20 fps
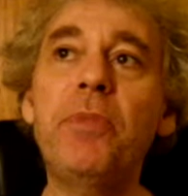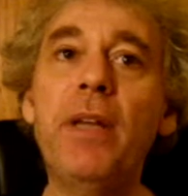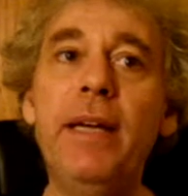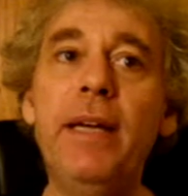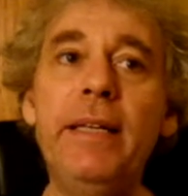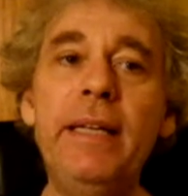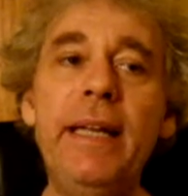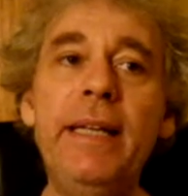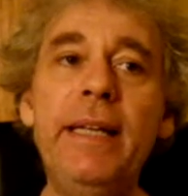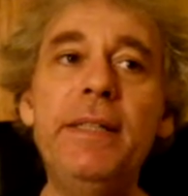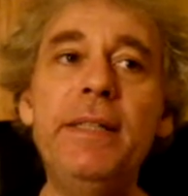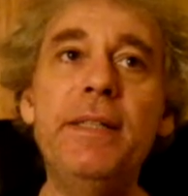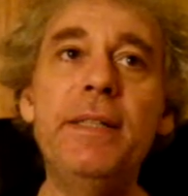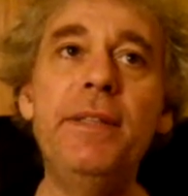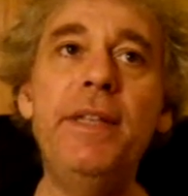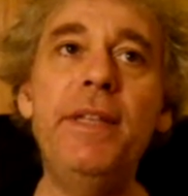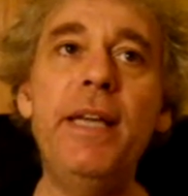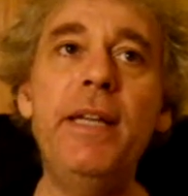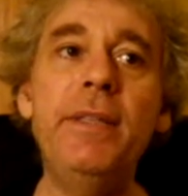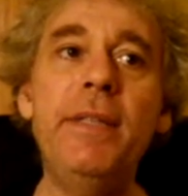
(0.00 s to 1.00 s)
and and
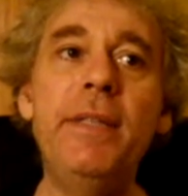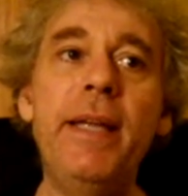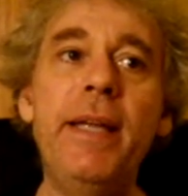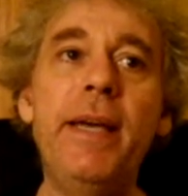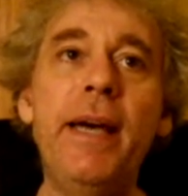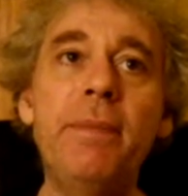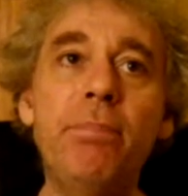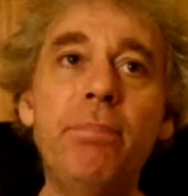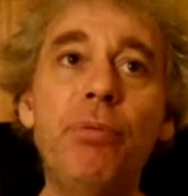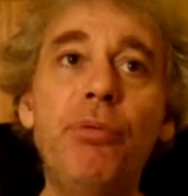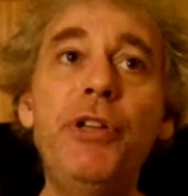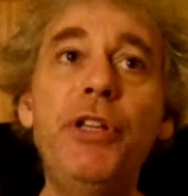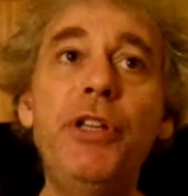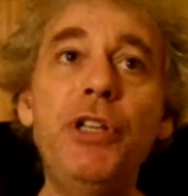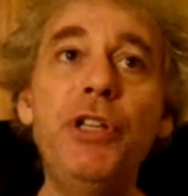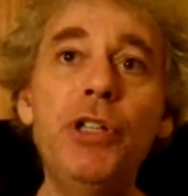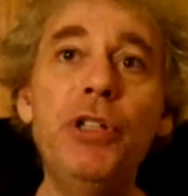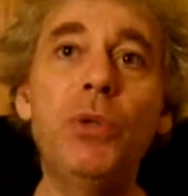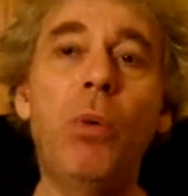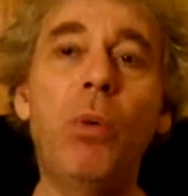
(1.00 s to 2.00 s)
they they had pretty
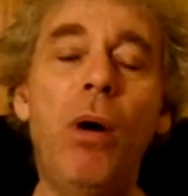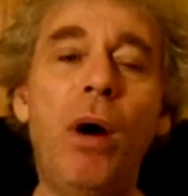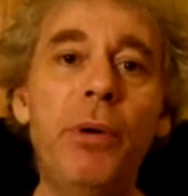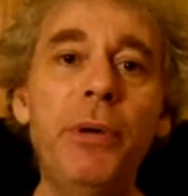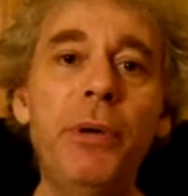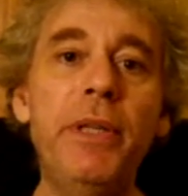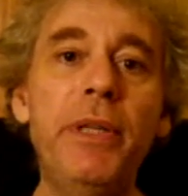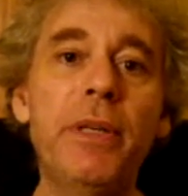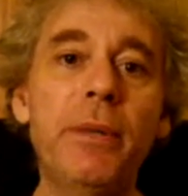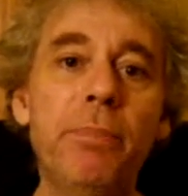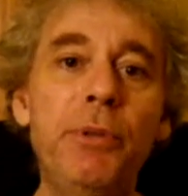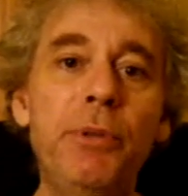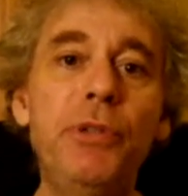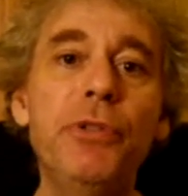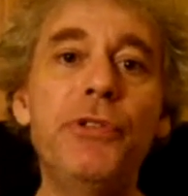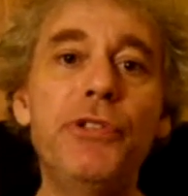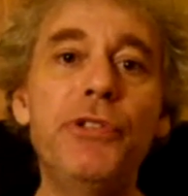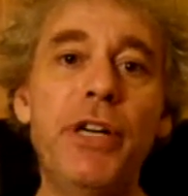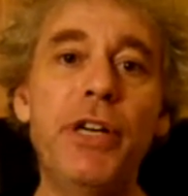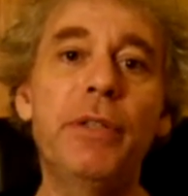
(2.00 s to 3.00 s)
good quality
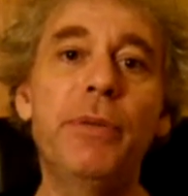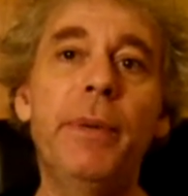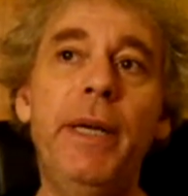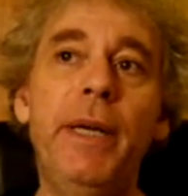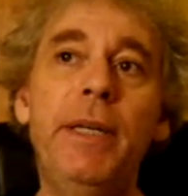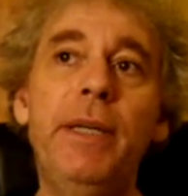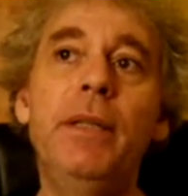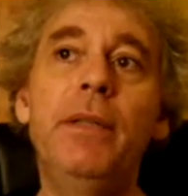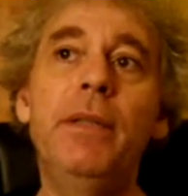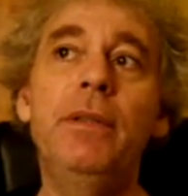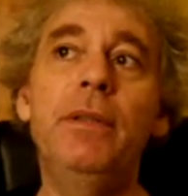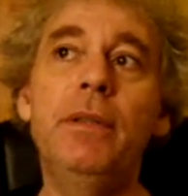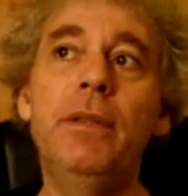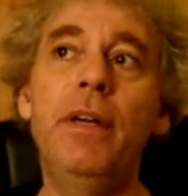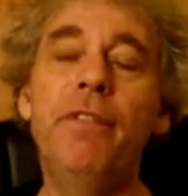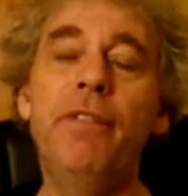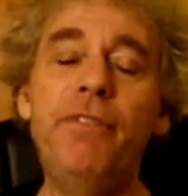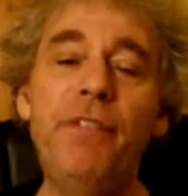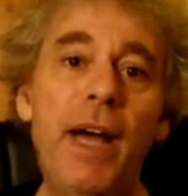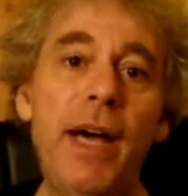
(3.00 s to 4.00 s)
computer generated
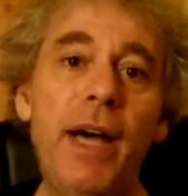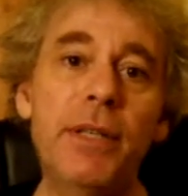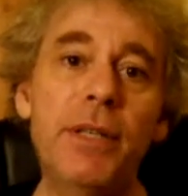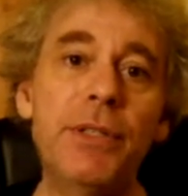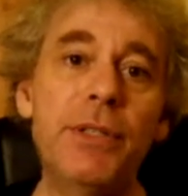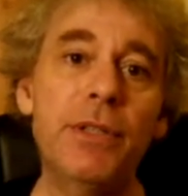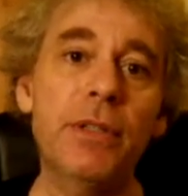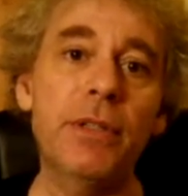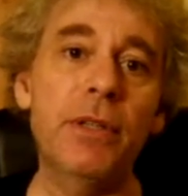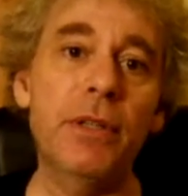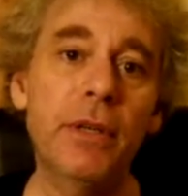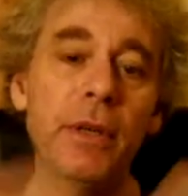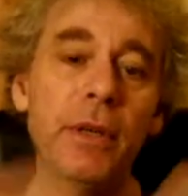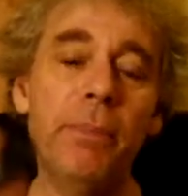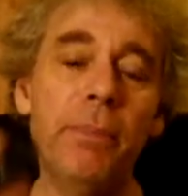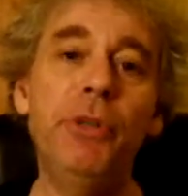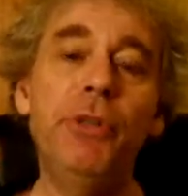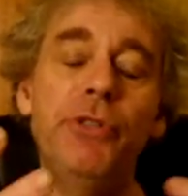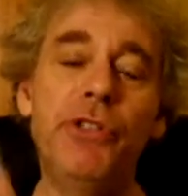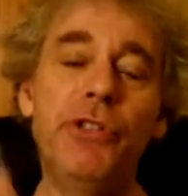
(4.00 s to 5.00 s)
effects,
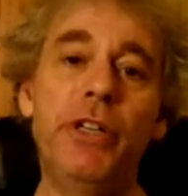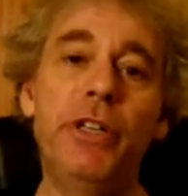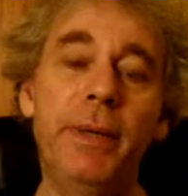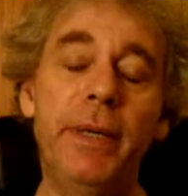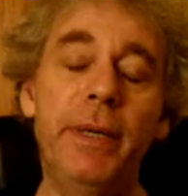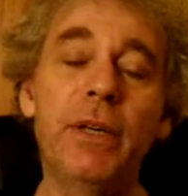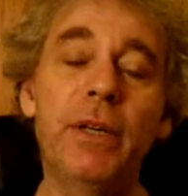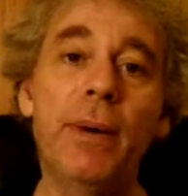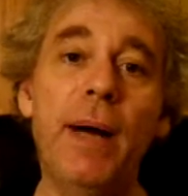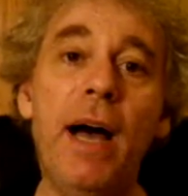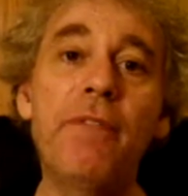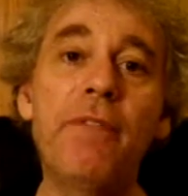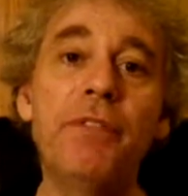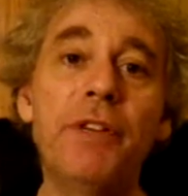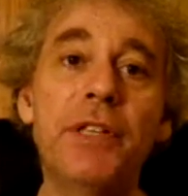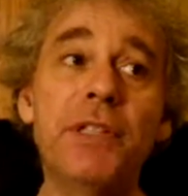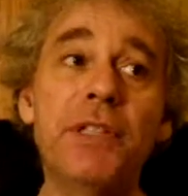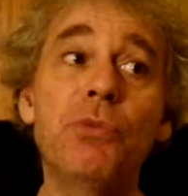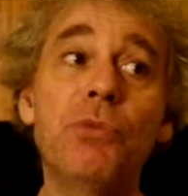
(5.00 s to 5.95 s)
computer generated graphics.